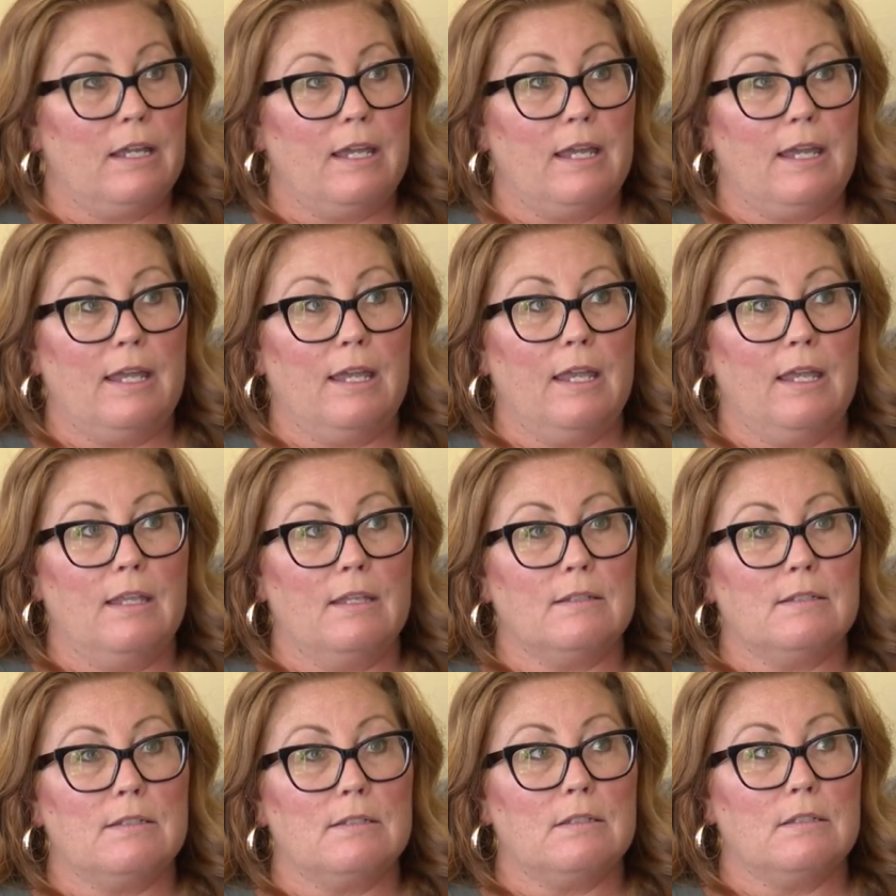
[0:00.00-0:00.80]

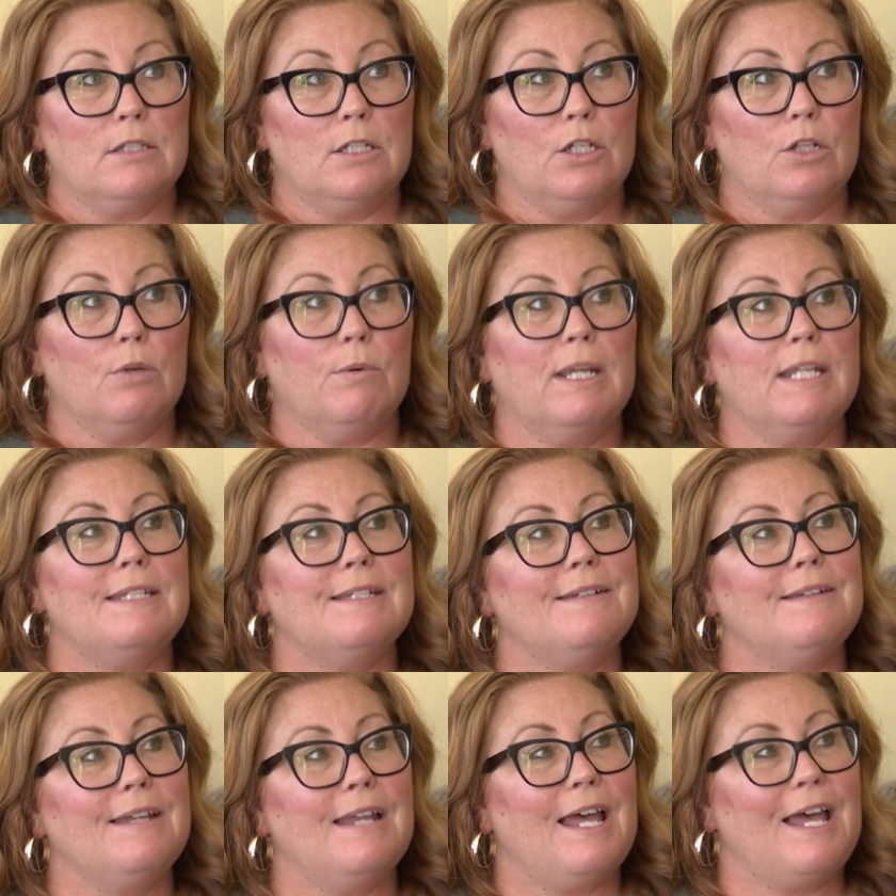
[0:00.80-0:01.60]
And, you know, I
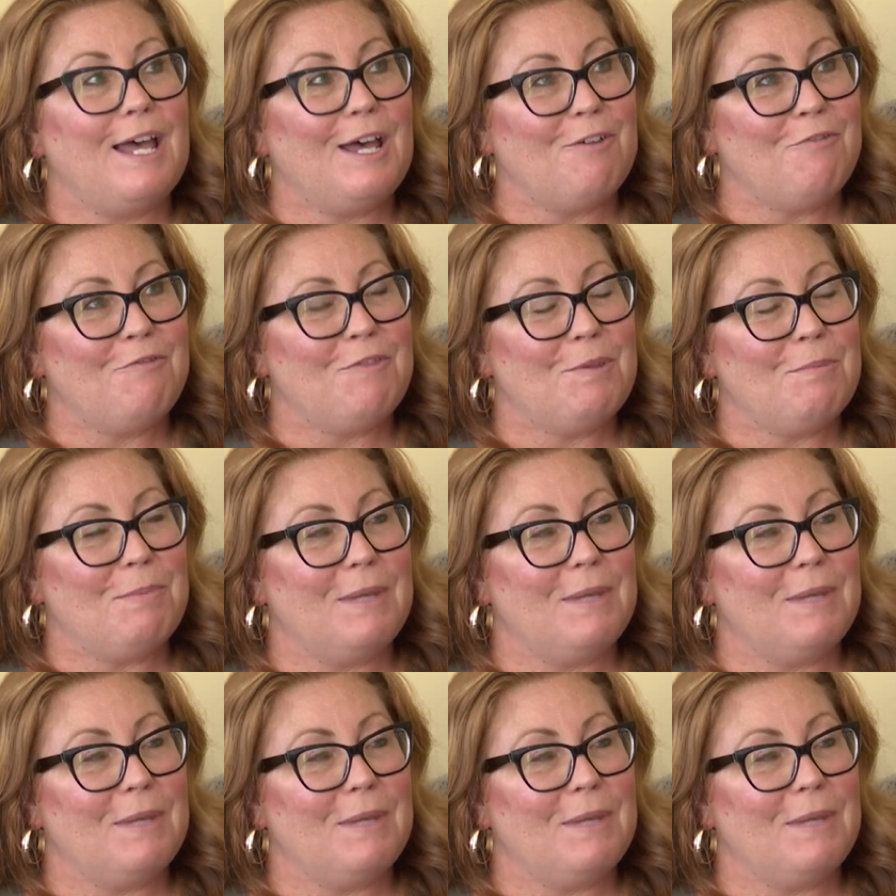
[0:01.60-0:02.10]
didn't have the